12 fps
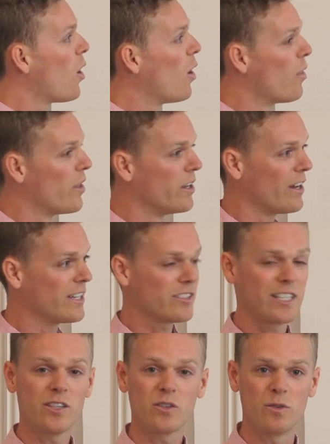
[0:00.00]
on the
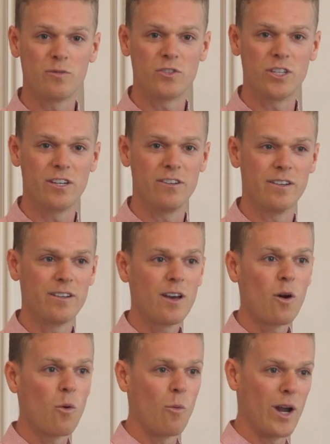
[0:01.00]
19th of June
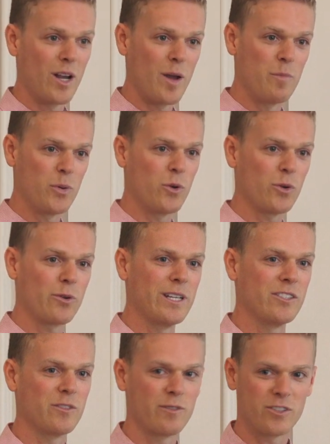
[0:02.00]
when I bought
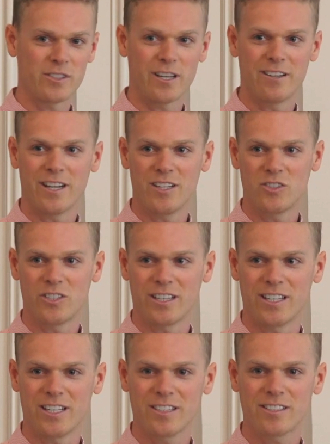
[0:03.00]
Queens of the Stone Age
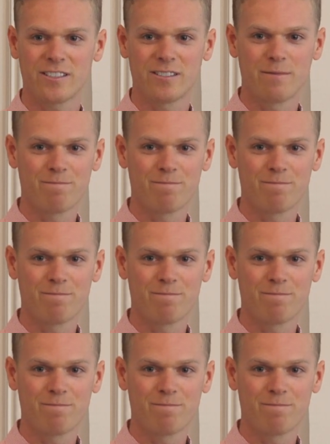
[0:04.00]
tickets.